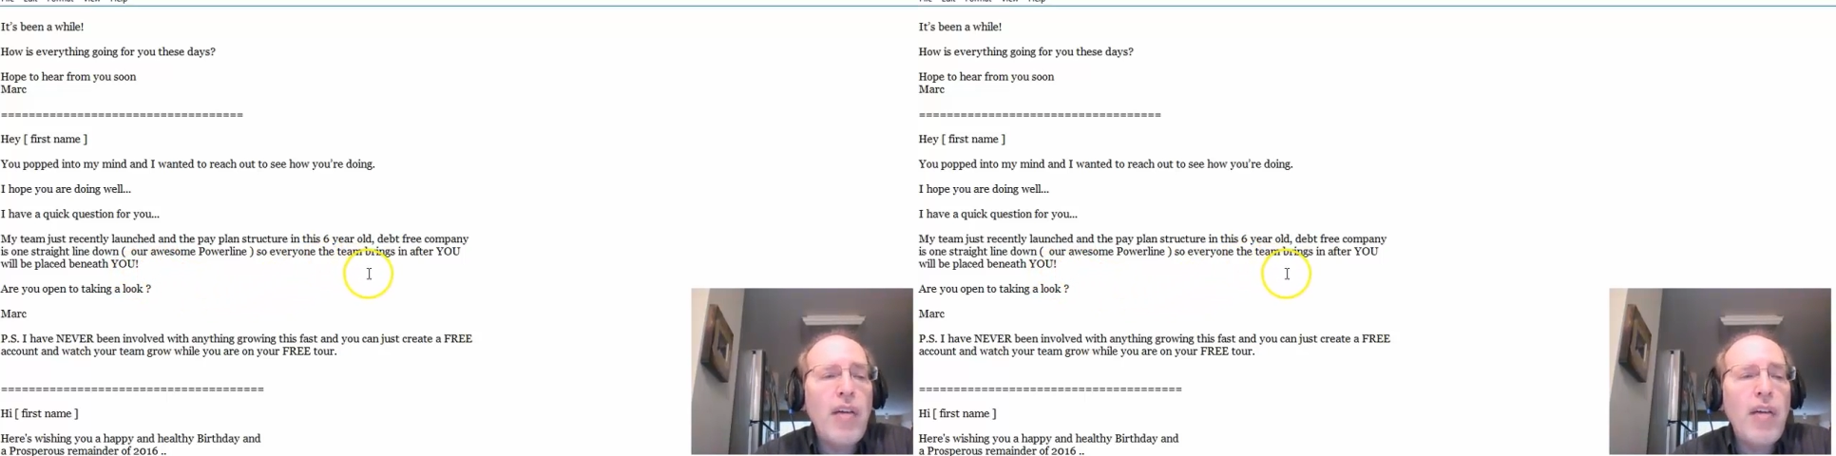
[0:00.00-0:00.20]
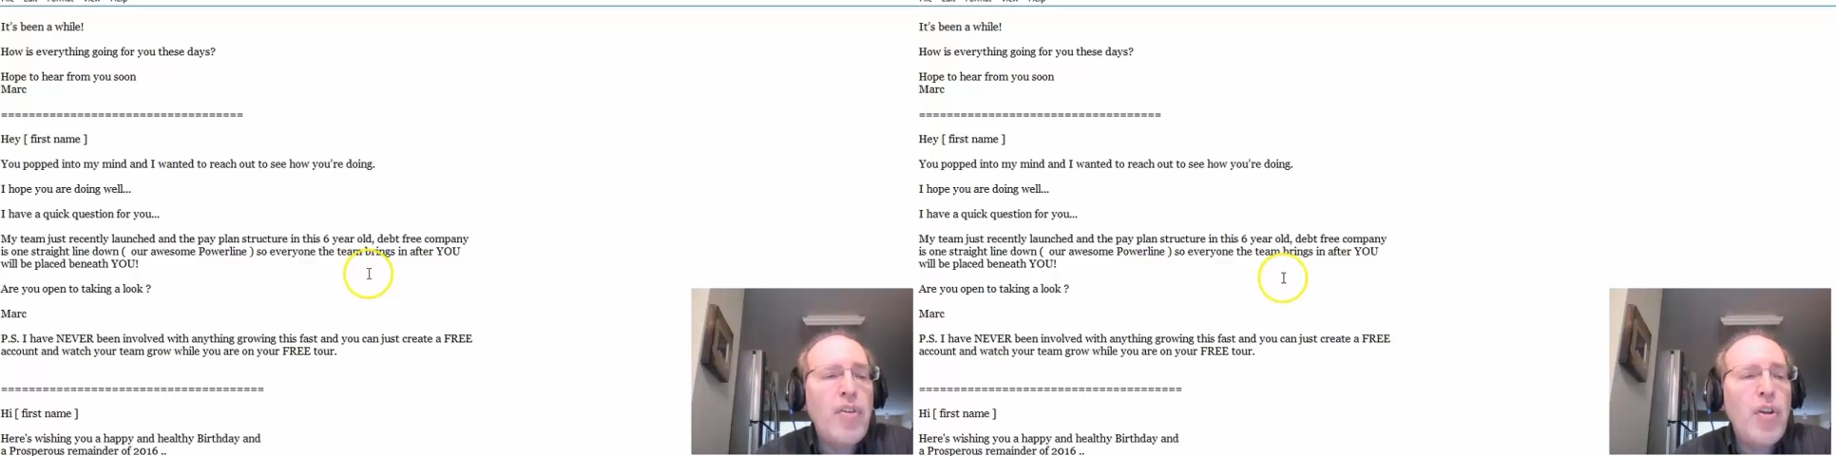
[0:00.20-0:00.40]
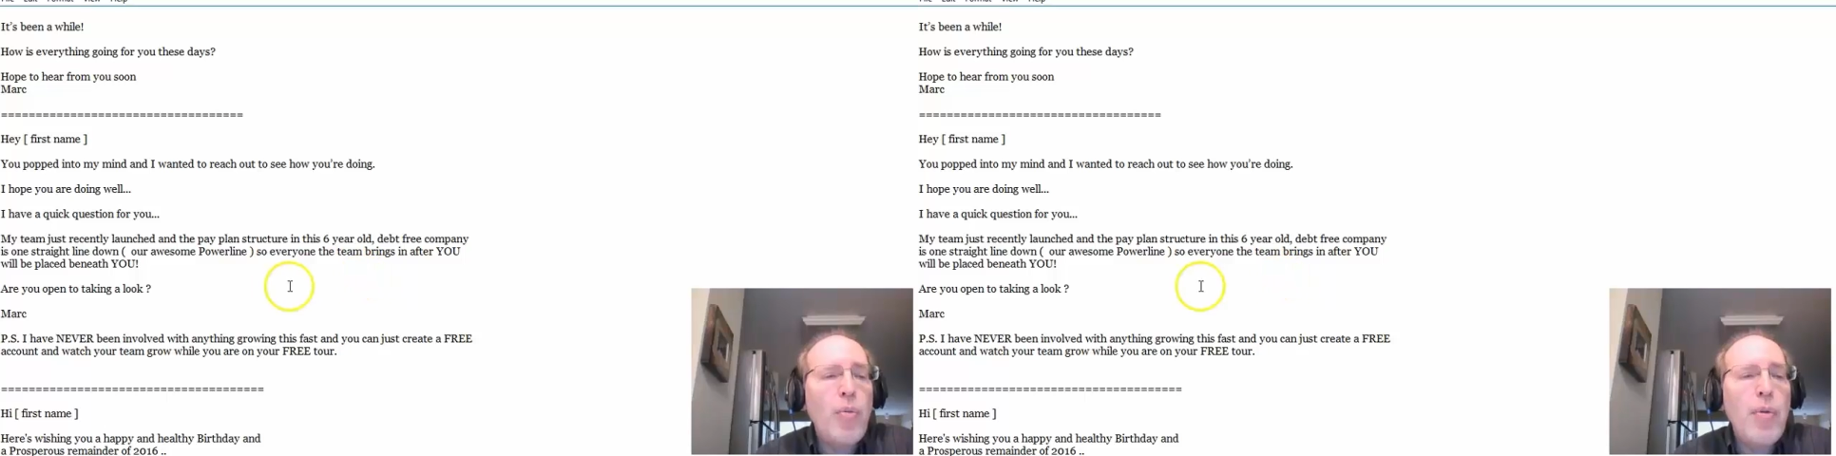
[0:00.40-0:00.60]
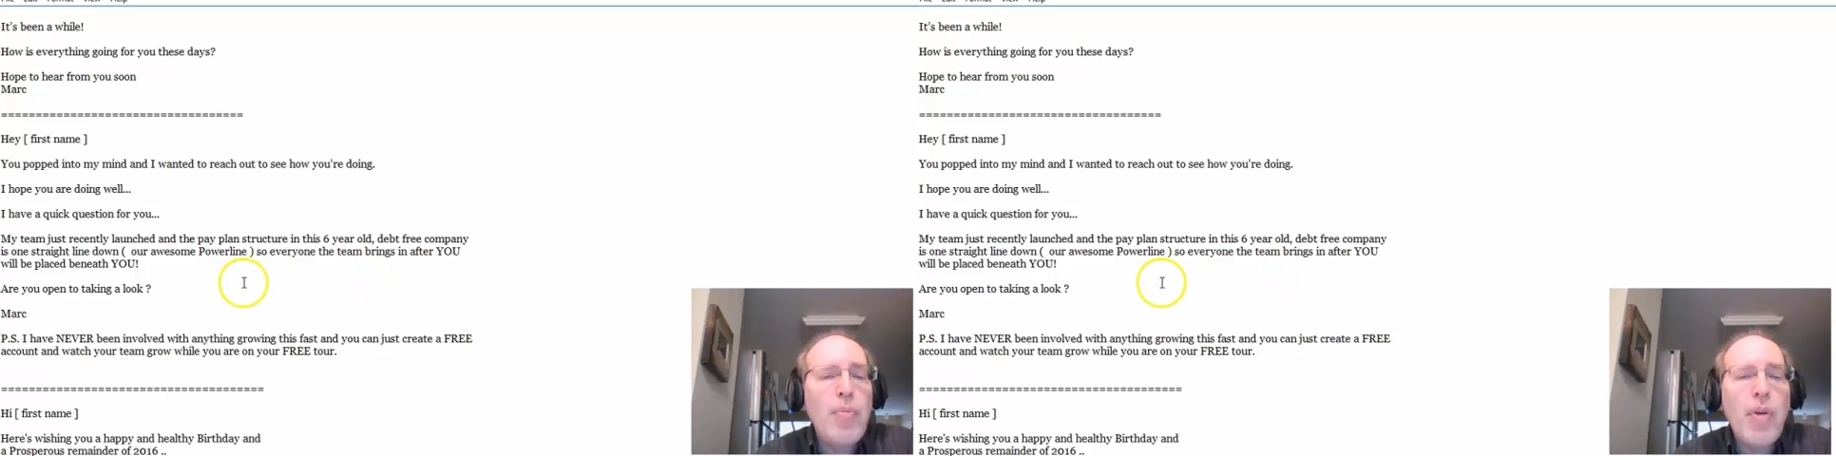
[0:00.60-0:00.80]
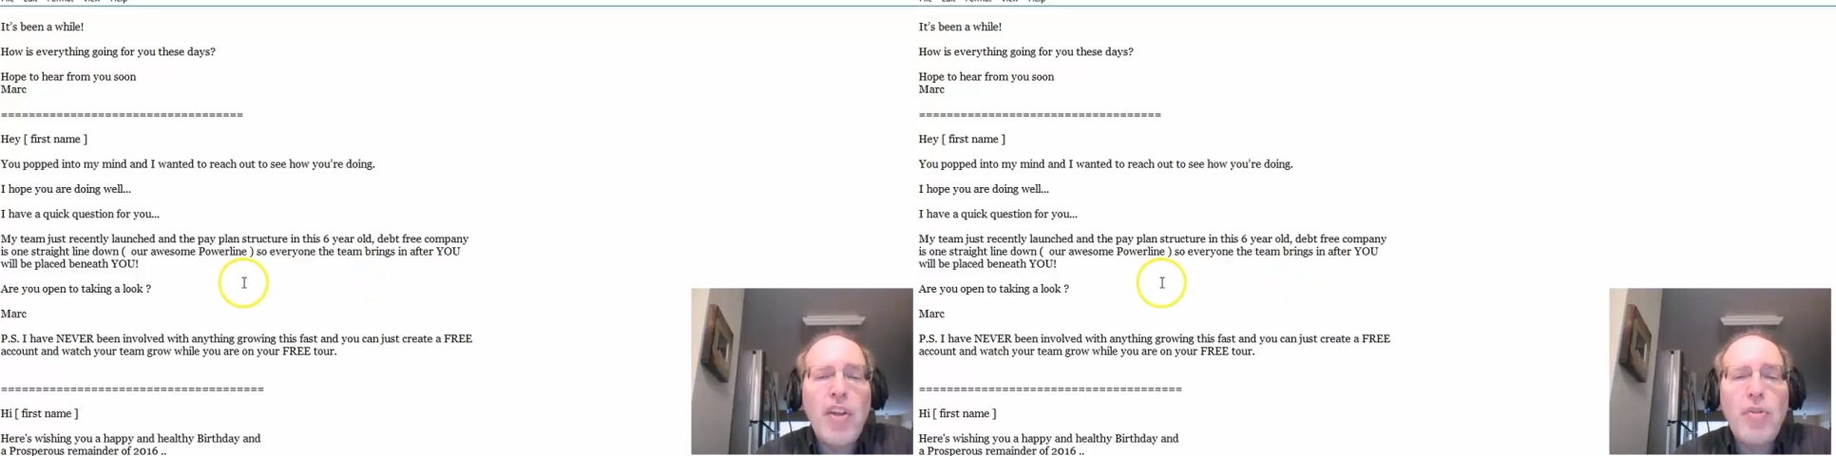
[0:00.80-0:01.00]
after you will be
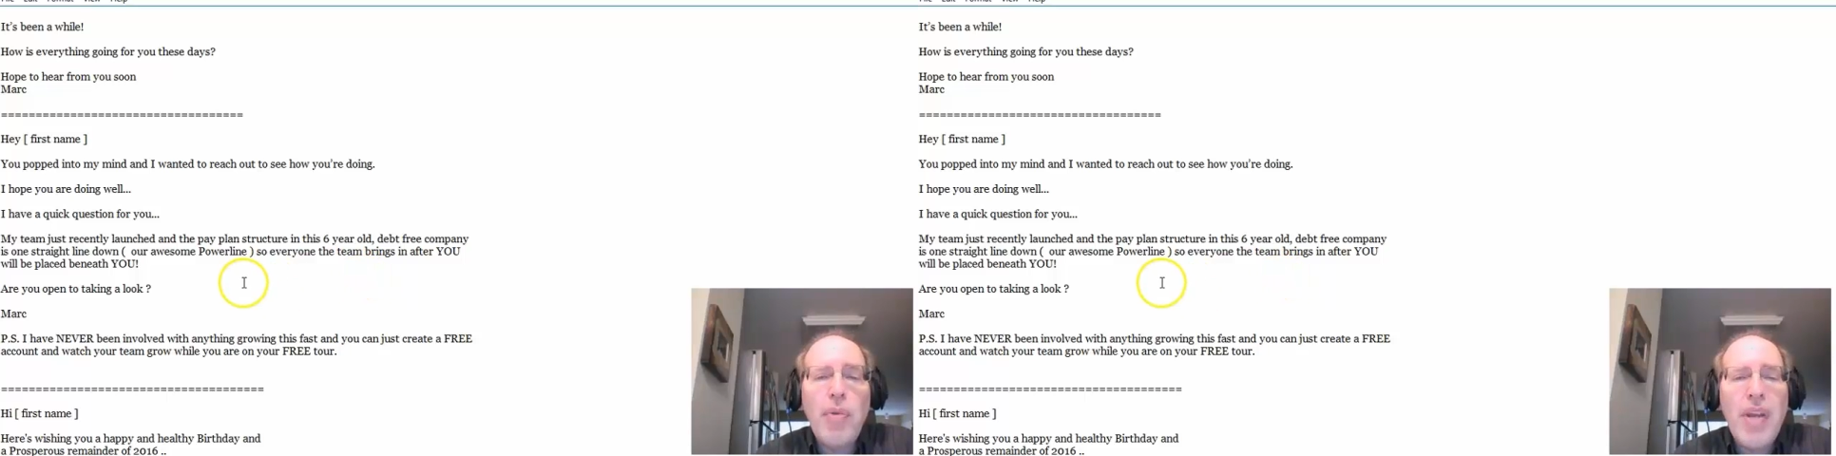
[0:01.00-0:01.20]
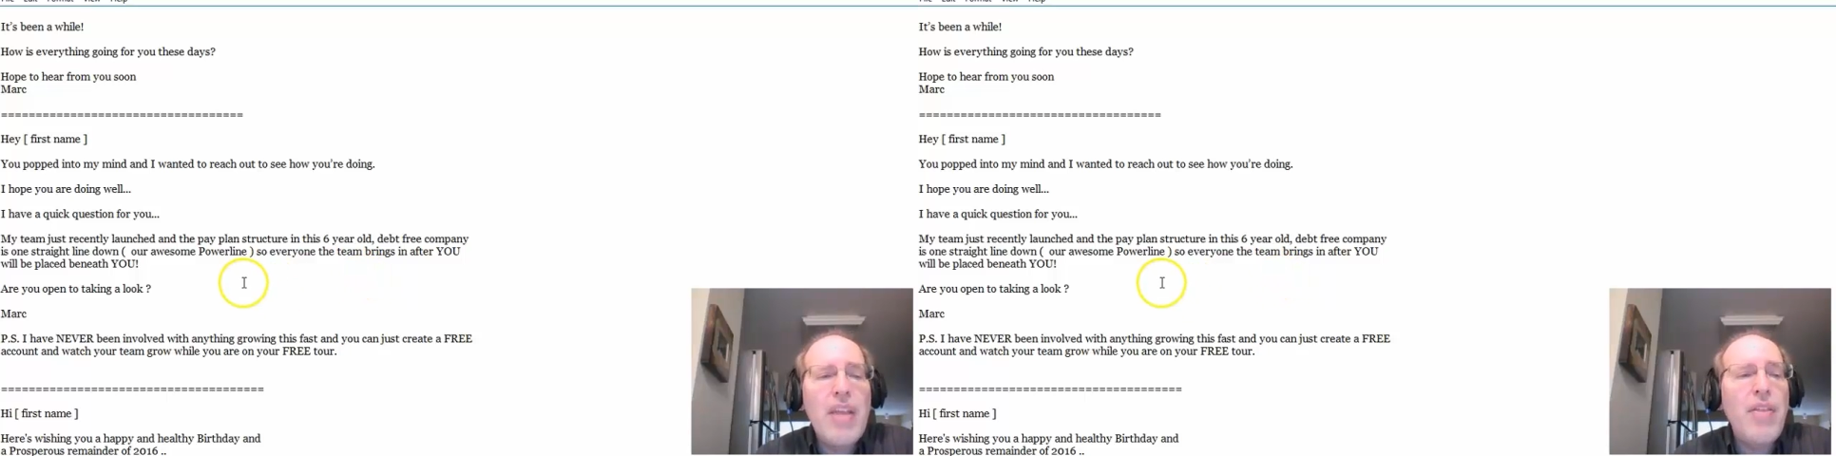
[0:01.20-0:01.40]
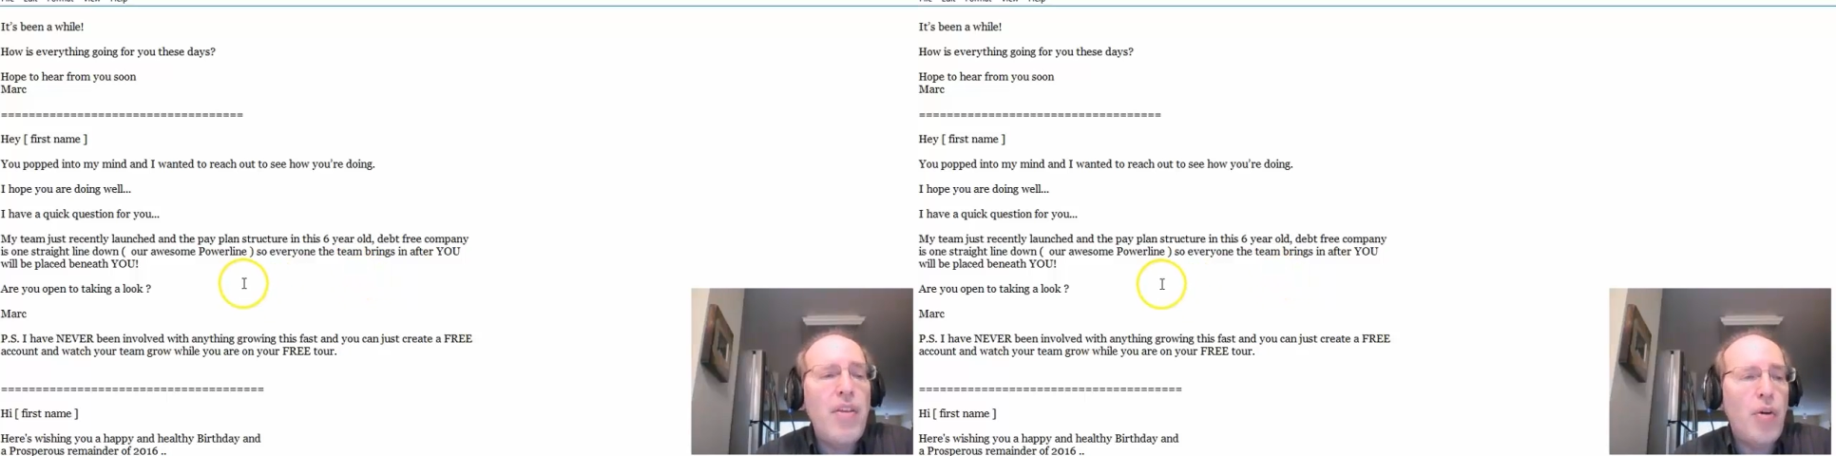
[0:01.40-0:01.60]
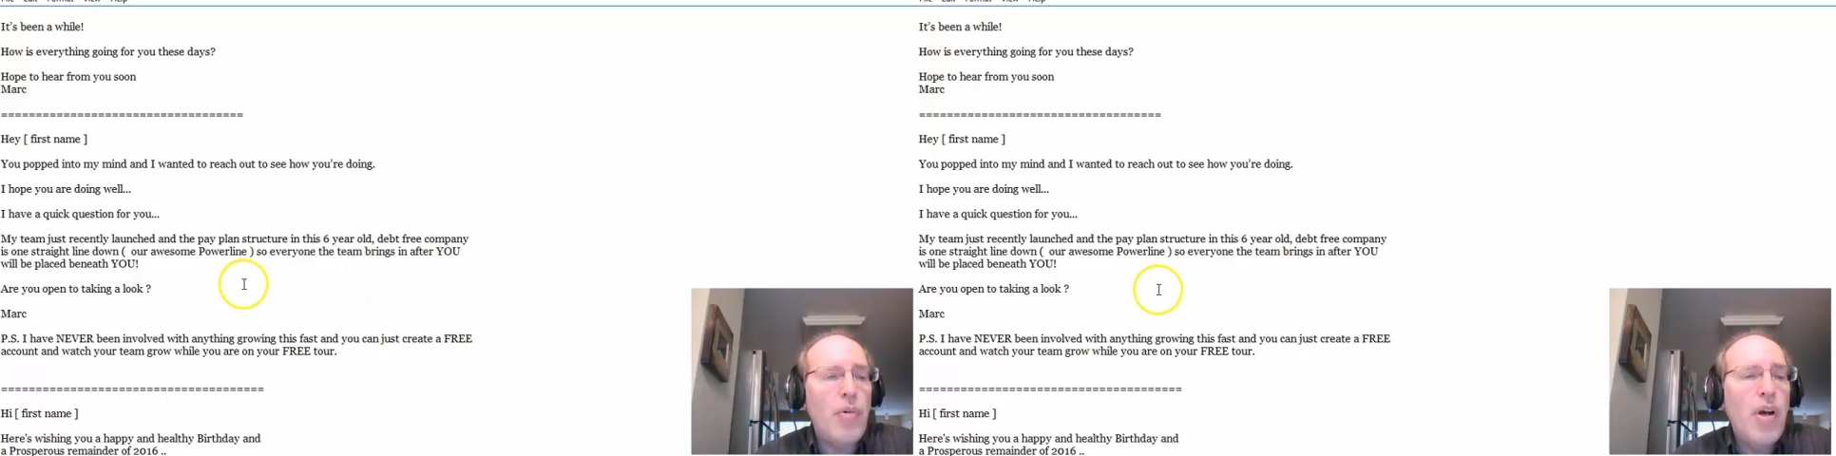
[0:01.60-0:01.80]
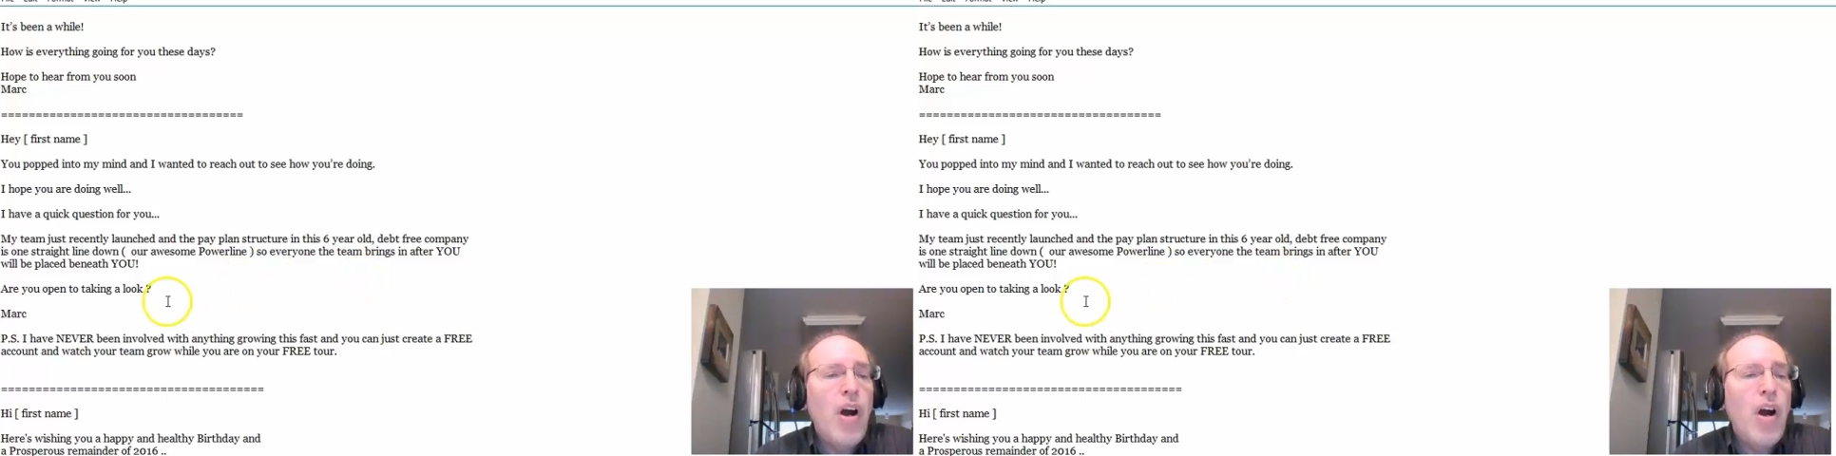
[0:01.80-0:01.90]
placed beneath you.